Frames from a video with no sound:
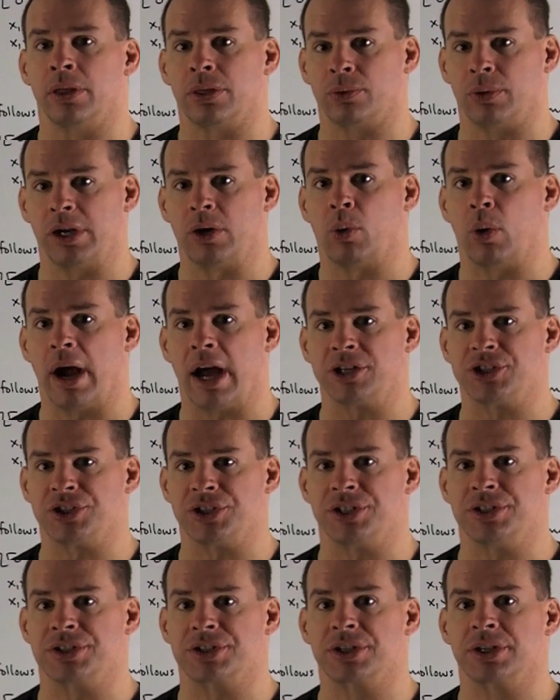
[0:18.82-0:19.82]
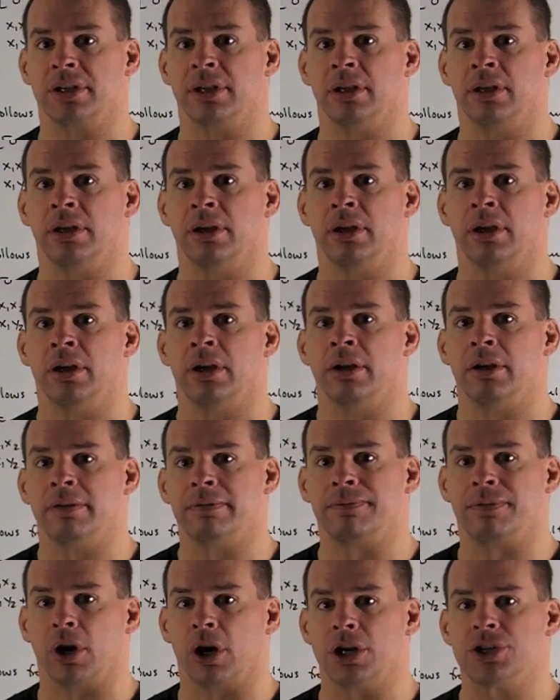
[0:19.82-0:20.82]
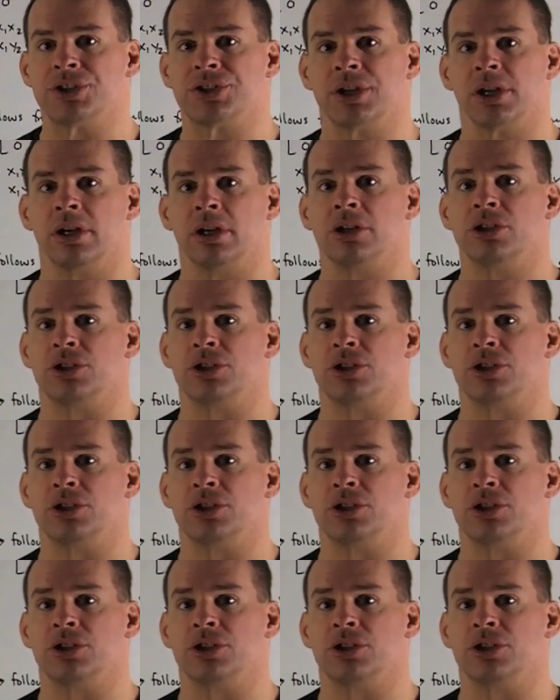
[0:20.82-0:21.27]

Three questions. First,